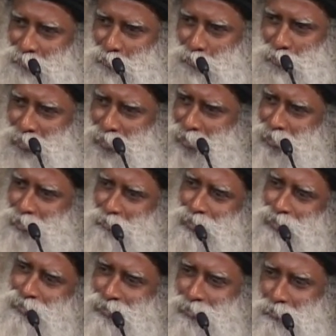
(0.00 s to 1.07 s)
Kuda
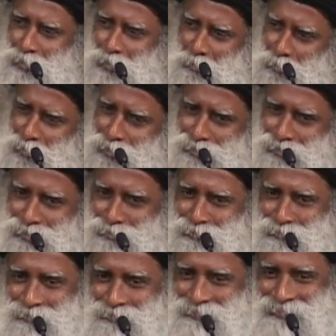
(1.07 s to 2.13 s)
edamaithe paripatiledu.
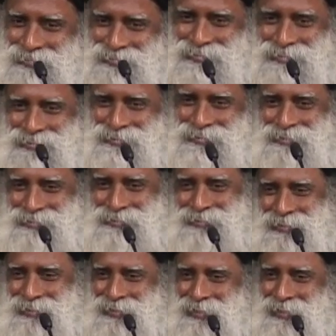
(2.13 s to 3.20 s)

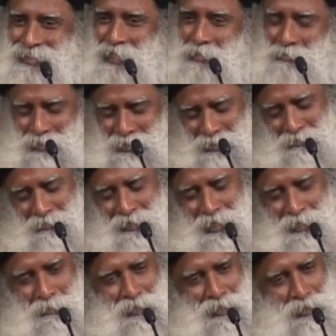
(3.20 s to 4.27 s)
That means if
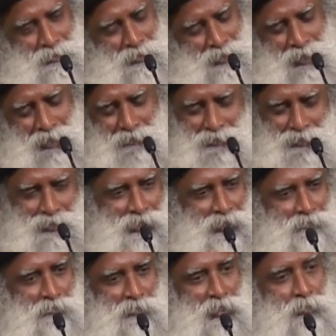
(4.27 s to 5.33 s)
right becomes left and
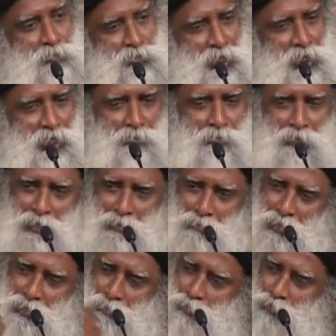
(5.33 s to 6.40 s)
left becomes right, man
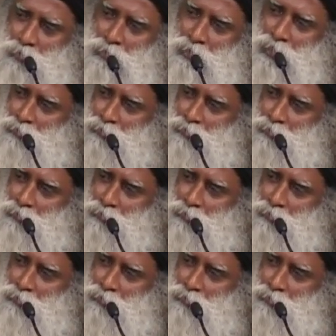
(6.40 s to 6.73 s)
becomes woman